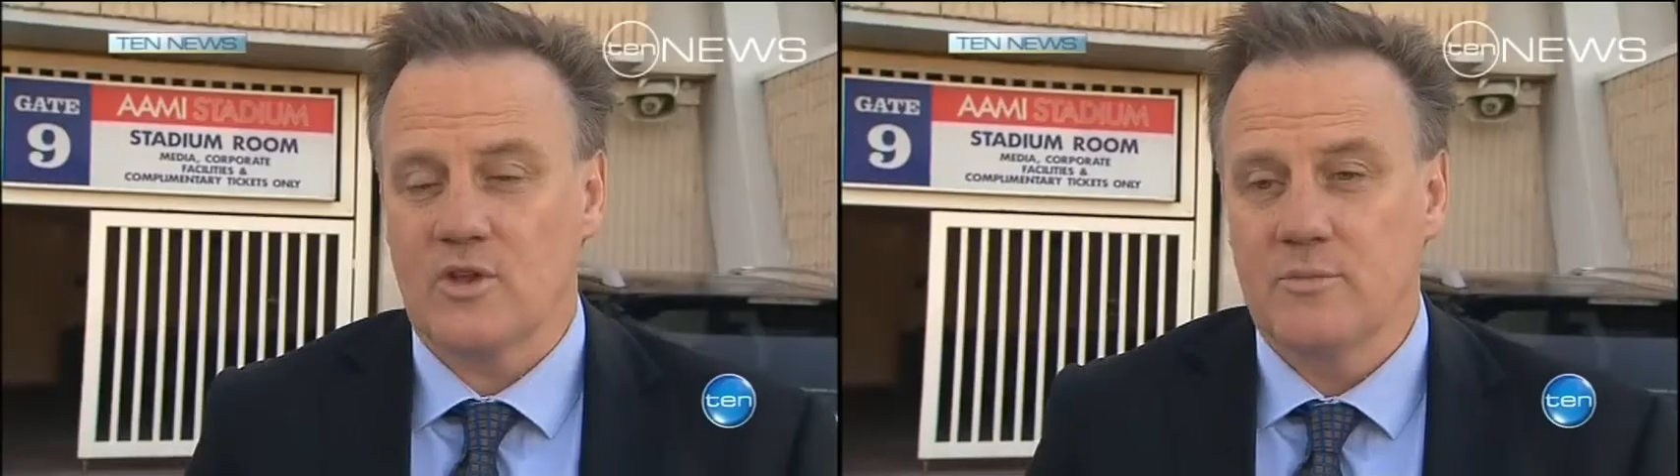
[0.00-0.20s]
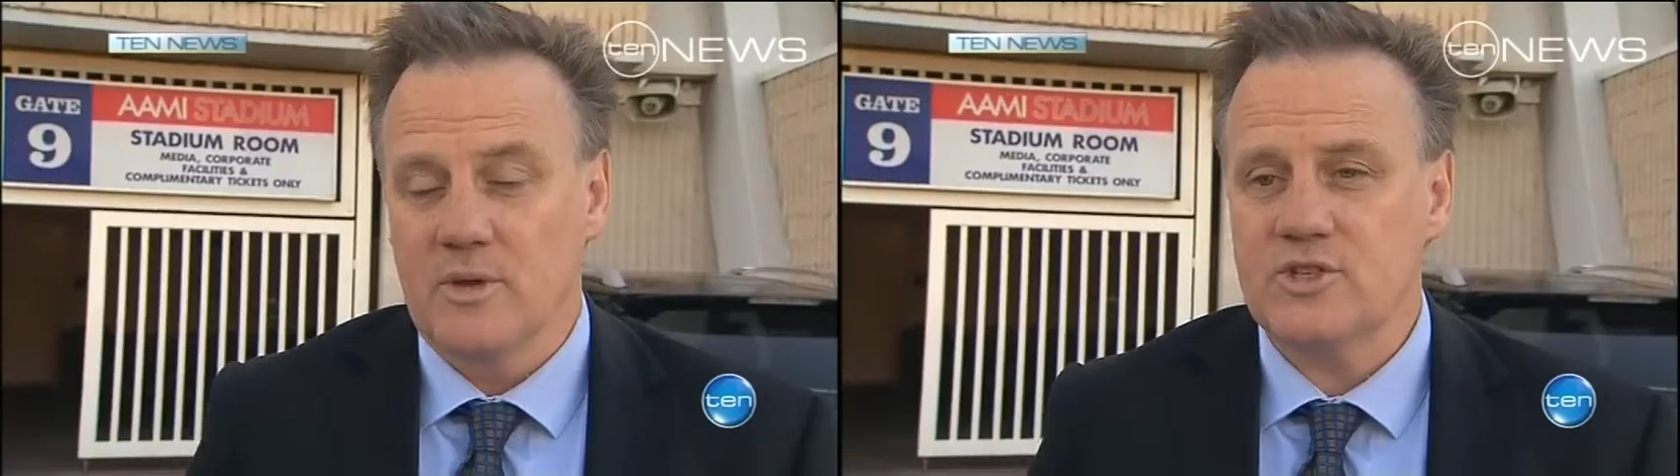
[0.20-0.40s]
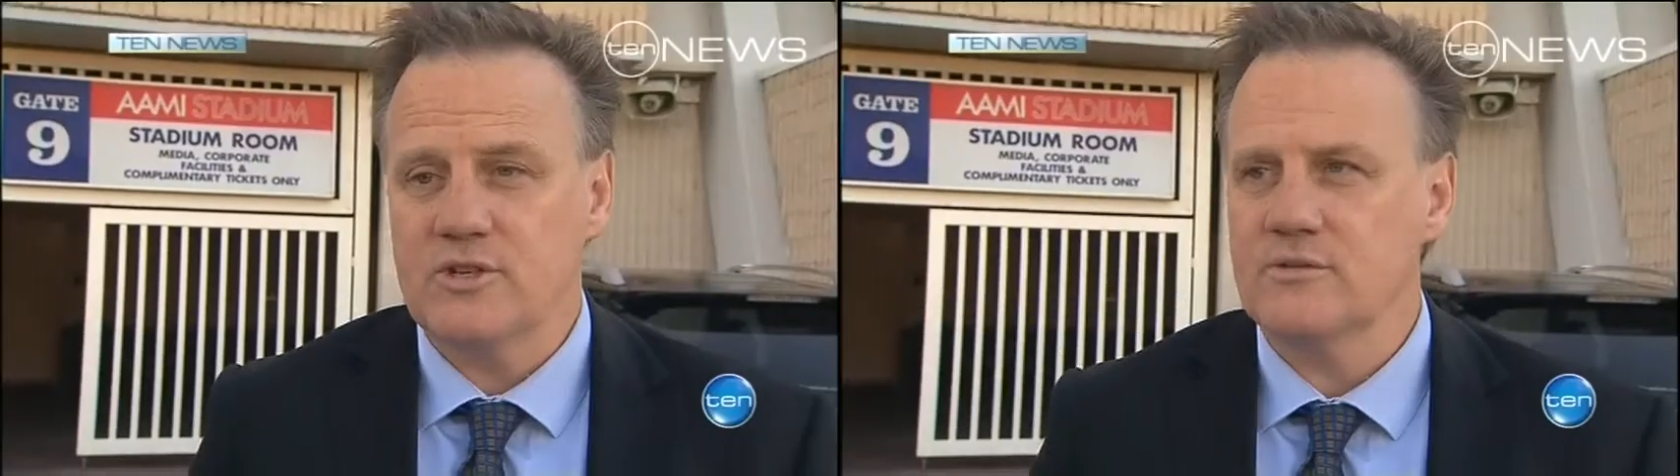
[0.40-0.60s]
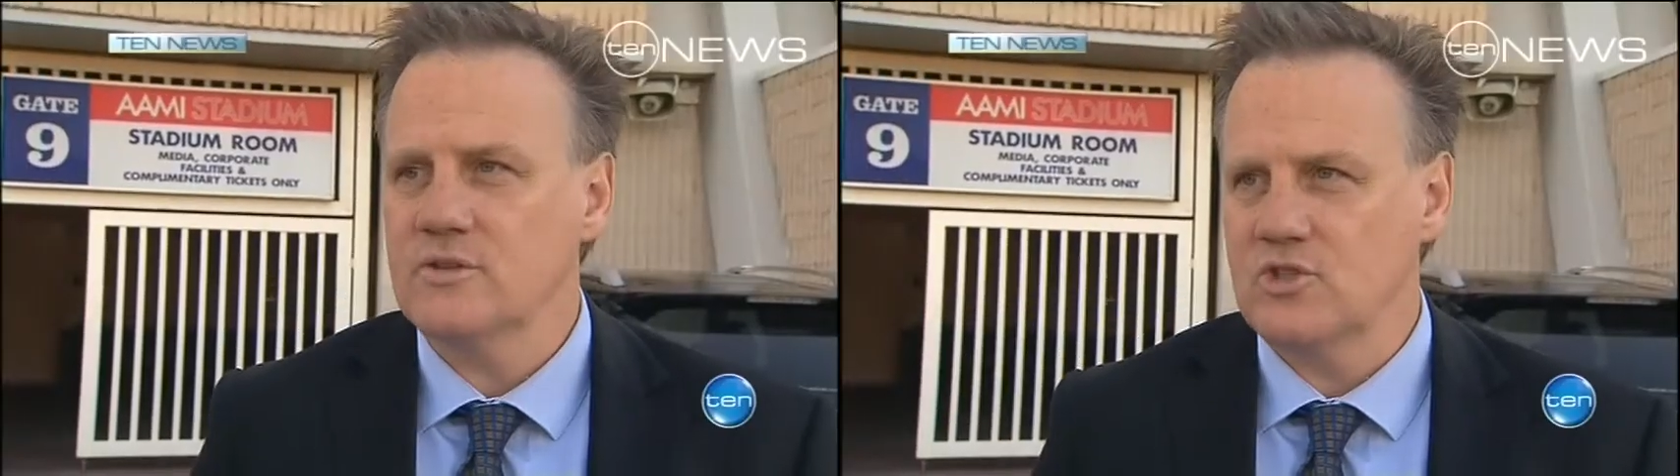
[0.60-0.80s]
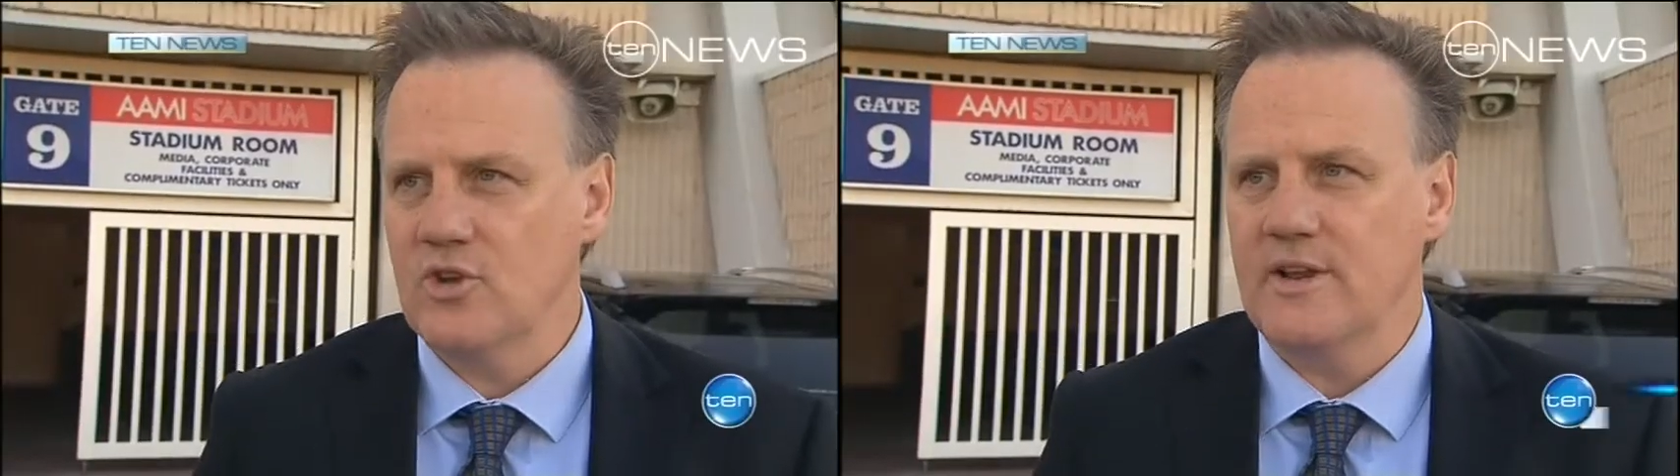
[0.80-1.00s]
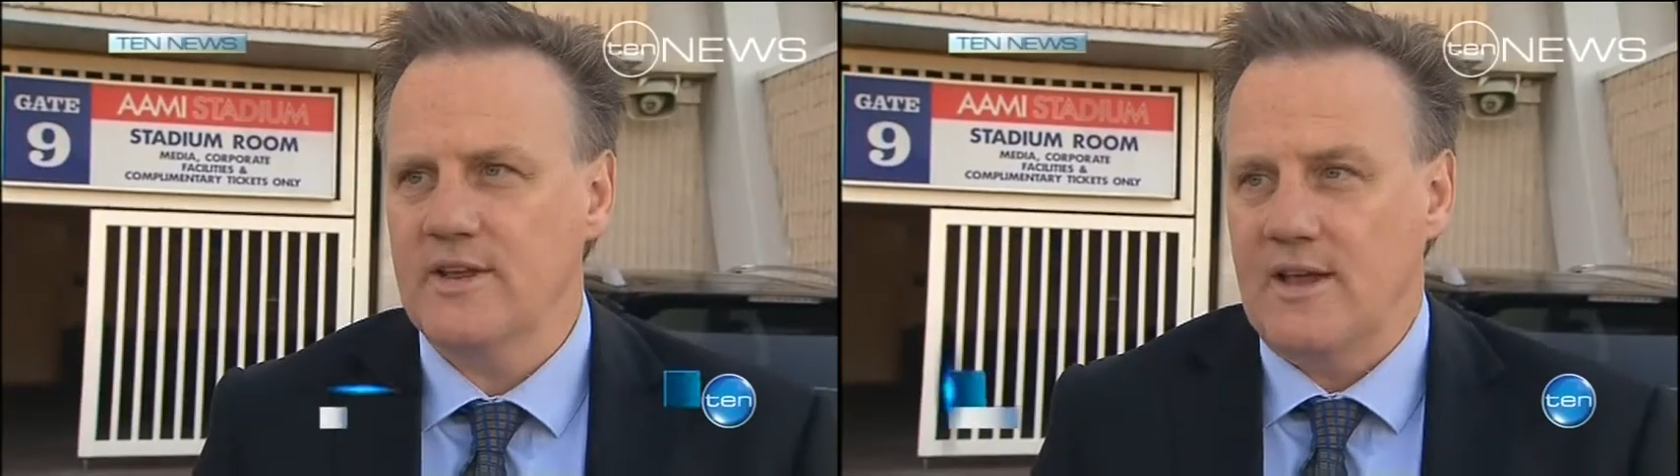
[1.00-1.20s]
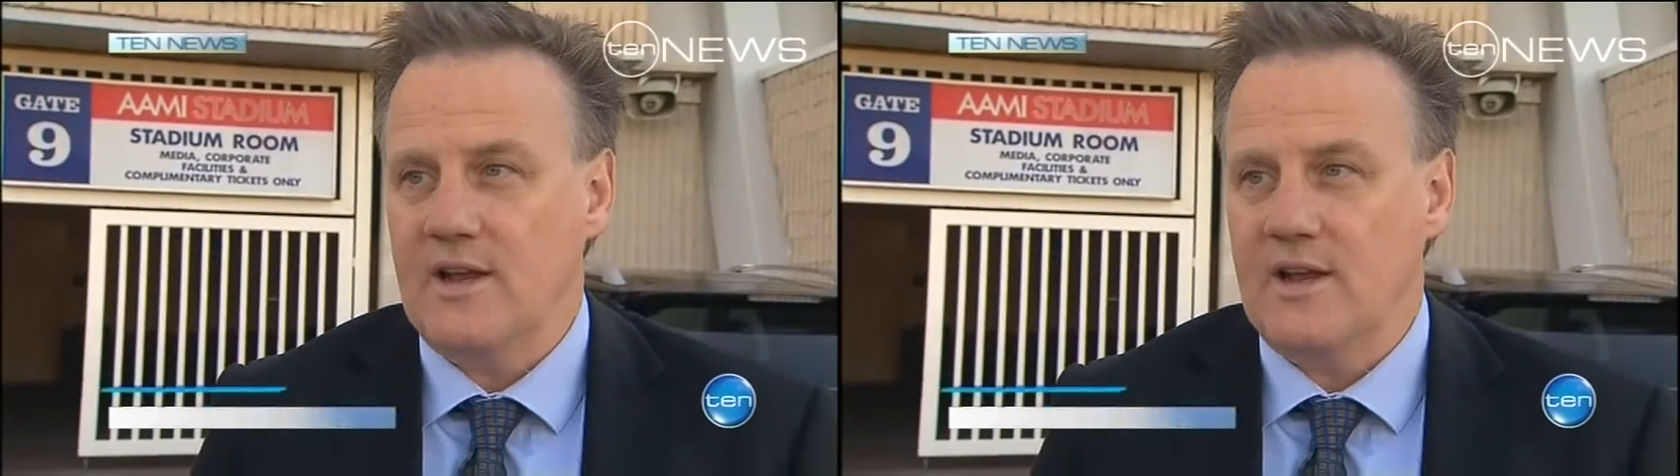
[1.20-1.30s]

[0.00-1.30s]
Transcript: The Commission certainly